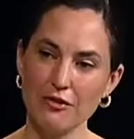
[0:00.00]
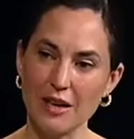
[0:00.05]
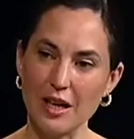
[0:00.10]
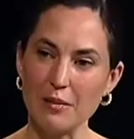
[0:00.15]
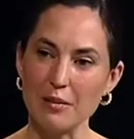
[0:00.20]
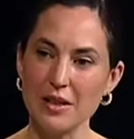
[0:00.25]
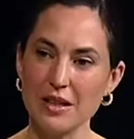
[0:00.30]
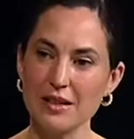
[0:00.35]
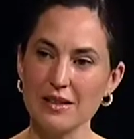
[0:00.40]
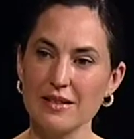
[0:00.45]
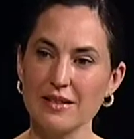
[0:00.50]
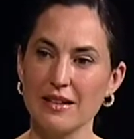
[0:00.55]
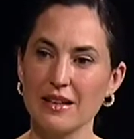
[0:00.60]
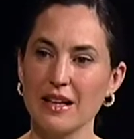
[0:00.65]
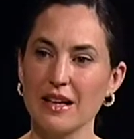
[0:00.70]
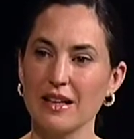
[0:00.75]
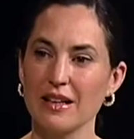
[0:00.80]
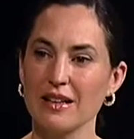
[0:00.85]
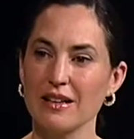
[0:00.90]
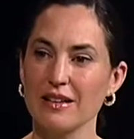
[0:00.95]
families
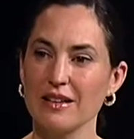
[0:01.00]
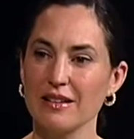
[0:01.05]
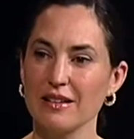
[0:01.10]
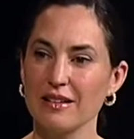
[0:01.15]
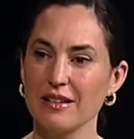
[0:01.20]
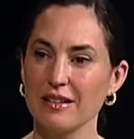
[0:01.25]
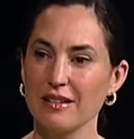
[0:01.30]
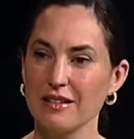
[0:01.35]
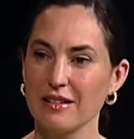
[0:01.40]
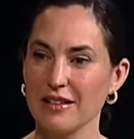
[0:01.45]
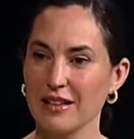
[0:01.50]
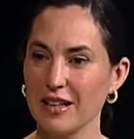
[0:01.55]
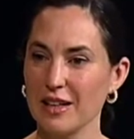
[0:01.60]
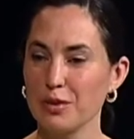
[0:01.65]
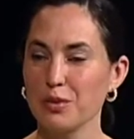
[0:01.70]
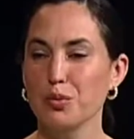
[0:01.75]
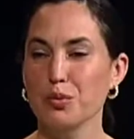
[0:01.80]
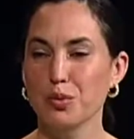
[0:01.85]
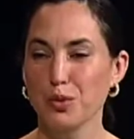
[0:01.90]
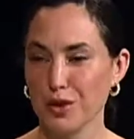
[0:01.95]
that get
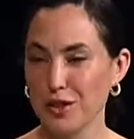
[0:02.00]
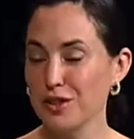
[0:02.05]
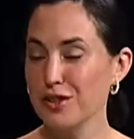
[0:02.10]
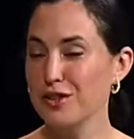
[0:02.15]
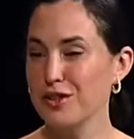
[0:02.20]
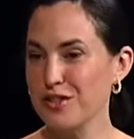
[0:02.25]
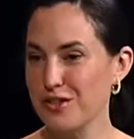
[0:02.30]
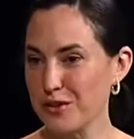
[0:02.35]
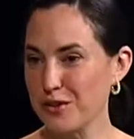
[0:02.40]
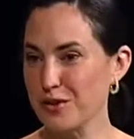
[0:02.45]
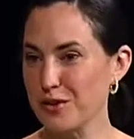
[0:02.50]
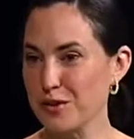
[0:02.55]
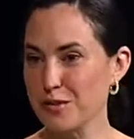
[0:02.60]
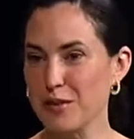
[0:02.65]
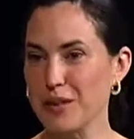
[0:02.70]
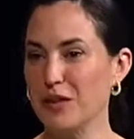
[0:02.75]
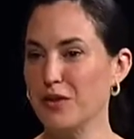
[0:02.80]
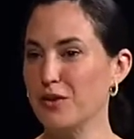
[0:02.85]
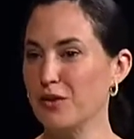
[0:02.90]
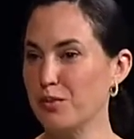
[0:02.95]
worse, so to
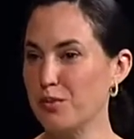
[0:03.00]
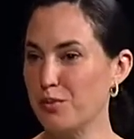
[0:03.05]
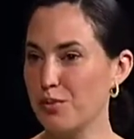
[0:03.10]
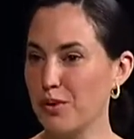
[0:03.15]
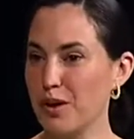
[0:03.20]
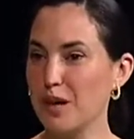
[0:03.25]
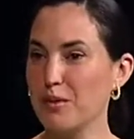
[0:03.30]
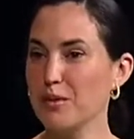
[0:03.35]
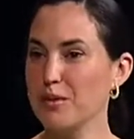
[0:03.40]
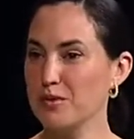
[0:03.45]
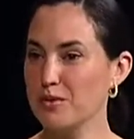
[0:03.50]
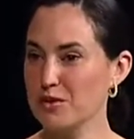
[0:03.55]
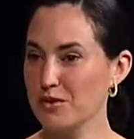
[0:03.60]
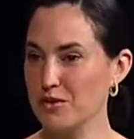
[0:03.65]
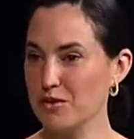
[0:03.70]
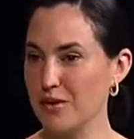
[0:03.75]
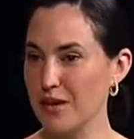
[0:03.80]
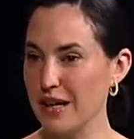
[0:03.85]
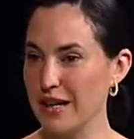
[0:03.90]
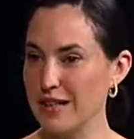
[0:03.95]
speak, or problems
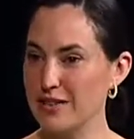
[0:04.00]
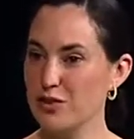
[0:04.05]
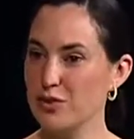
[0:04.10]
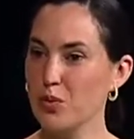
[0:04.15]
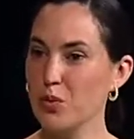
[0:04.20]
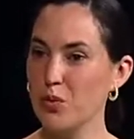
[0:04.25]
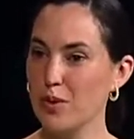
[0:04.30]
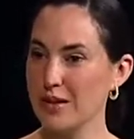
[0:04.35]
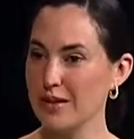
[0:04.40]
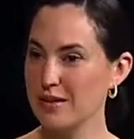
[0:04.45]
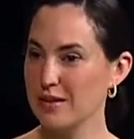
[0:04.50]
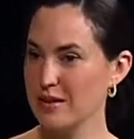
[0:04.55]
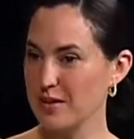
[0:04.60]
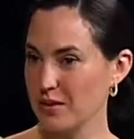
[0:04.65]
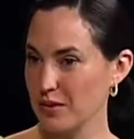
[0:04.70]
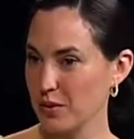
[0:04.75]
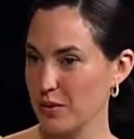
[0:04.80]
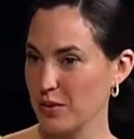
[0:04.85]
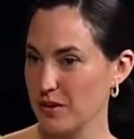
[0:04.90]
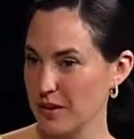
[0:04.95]
arise once
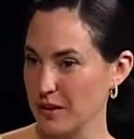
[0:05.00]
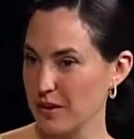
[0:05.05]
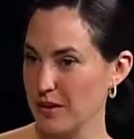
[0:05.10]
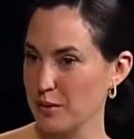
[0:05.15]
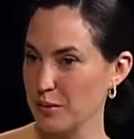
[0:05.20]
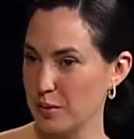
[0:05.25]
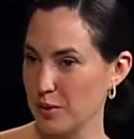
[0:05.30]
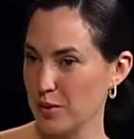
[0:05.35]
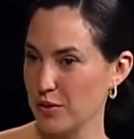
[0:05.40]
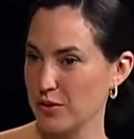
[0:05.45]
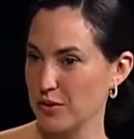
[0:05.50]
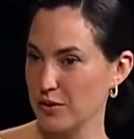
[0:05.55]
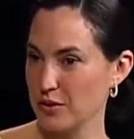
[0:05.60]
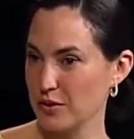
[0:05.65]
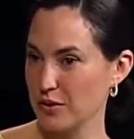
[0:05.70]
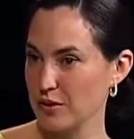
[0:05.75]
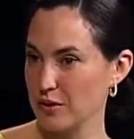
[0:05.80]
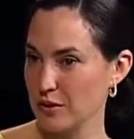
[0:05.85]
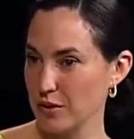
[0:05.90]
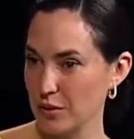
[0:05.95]
the
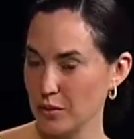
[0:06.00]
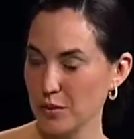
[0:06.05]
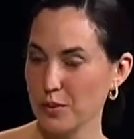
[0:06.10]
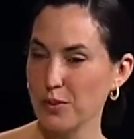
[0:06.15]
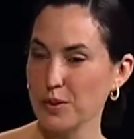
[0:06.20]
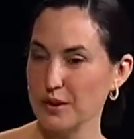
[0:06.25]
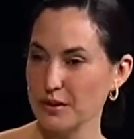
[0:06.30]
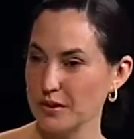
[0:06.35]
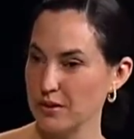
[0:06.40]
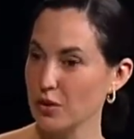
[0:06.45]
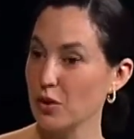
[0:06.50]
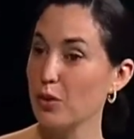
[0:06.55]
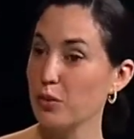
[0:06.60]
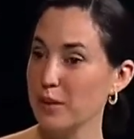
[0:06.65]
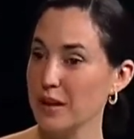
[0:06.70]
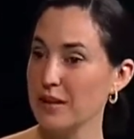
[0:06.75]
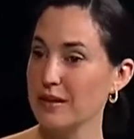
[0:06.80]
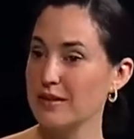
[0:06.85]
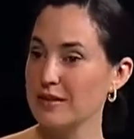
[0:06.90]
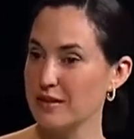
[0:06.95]
person who is
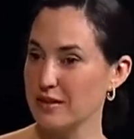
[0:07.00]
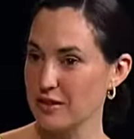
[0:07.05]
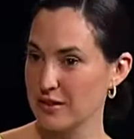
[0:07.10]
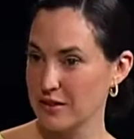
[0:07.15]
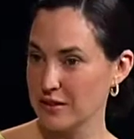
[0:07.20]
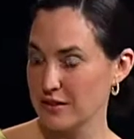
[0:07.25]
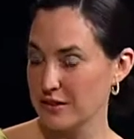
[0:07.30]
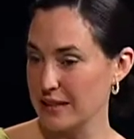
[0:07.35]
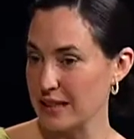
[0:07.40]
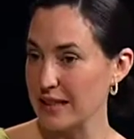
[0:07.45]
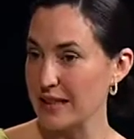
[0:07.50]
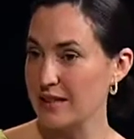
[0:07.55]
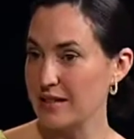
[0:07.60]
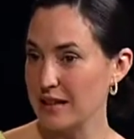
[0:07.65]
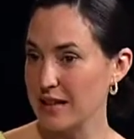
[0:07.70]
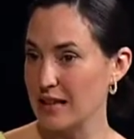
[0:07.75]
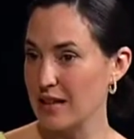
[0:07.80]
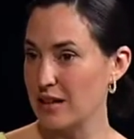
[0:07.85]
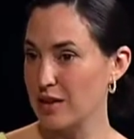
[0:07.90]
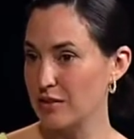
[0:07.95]
obese takes
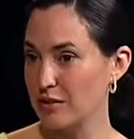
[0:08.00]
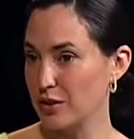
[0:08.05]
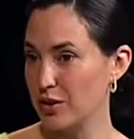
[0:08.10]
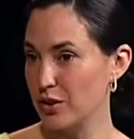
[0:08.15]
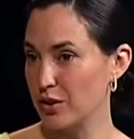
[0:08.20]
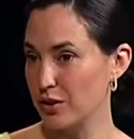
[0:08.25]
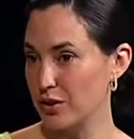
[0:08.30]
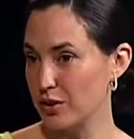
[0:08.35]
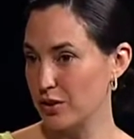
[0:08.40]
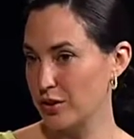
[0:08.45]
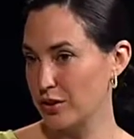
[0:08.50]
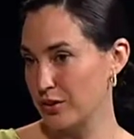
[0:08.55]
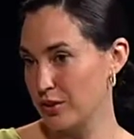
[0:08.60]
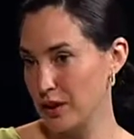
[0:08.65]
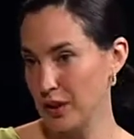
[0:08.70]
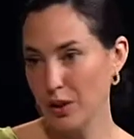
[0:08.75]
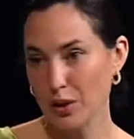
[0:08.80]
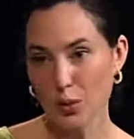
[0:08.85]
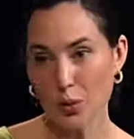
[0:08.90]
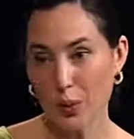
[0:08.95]
care of her
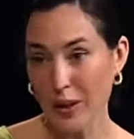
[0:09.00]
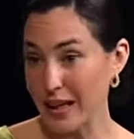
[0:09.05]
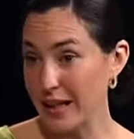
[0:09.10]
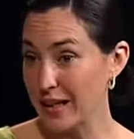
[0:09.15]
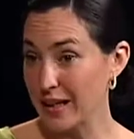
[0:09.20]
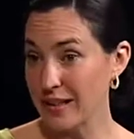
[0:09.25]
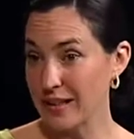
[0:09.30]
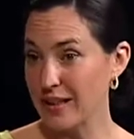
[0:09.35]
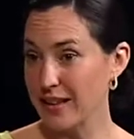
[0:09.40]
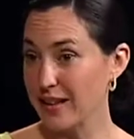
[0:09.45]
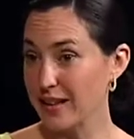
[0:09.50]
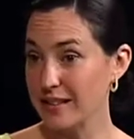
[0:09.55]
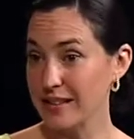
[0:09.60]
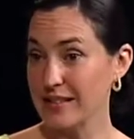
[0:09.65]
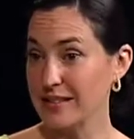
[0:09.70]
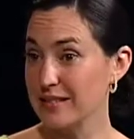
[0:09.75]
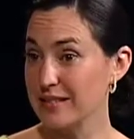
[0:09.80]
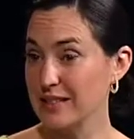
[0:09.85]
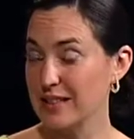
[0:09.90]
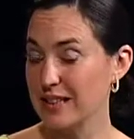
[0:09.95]
weight
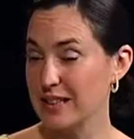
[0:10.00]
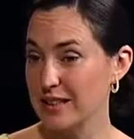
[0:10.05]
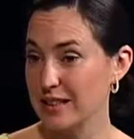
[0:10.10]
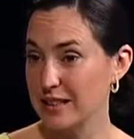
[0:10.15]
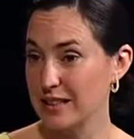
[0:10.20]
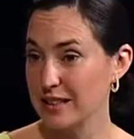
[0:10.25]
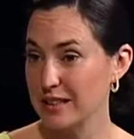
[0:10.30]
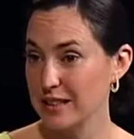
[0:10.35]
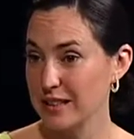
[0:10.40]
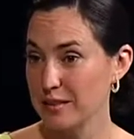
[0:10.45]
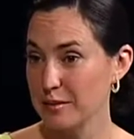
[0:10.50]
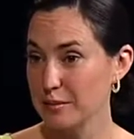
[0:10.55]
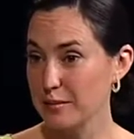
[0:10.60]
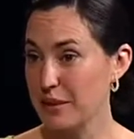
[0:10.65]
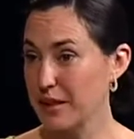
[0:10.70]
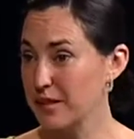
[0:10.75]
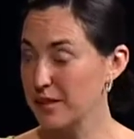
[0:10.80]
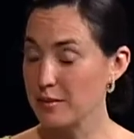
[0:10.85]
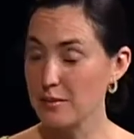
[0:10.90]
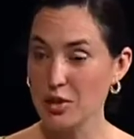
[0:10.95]
and
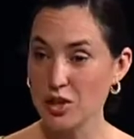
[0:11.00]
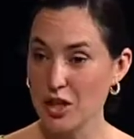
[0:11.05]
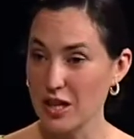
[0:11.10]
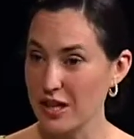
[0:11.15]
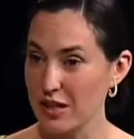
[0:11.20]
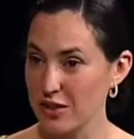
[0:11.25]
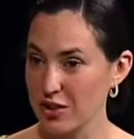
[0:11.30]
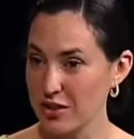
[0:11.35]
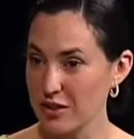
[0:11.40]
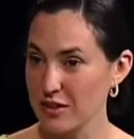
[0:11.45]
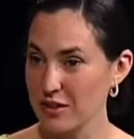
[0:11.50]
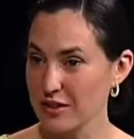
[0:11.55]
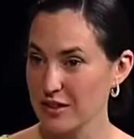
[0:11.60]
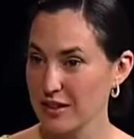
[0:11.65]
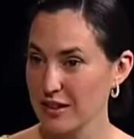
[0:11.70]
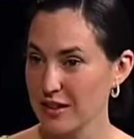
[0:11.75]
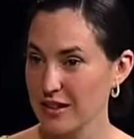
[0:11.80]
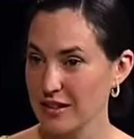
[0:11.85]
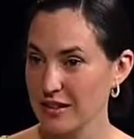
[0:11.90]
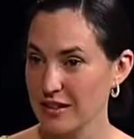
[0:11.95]
make some changes?
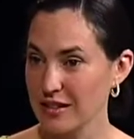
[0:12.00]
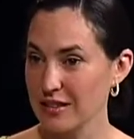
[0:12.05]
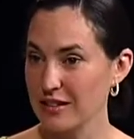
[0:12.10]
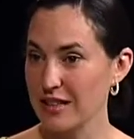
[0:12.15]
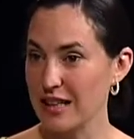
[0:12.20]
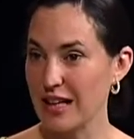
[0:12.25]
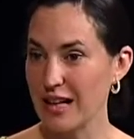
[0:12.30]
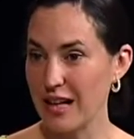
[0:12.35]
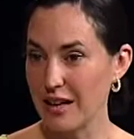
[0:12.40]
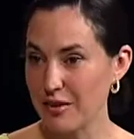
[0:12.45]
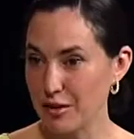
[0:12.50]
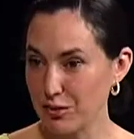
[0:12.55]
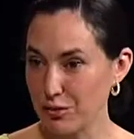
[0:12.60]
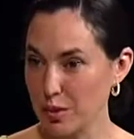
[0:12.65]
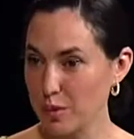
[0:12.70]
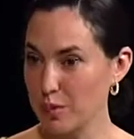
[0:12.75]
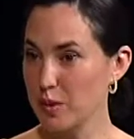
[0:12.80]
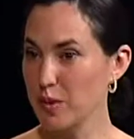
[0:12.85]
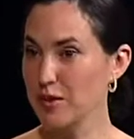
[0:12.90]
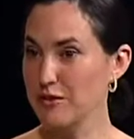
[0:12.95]
Does that have a
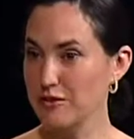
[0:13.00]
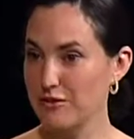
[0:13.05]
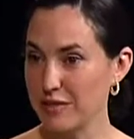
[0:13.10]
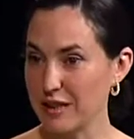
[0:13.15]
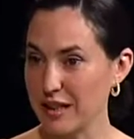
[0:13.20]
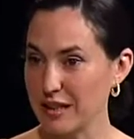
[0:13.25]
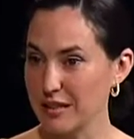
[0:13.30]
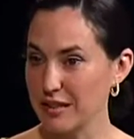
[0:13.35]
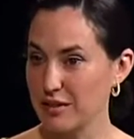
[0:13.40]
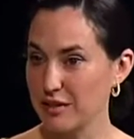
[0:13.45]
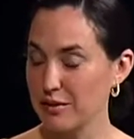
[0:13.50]
ripple effect on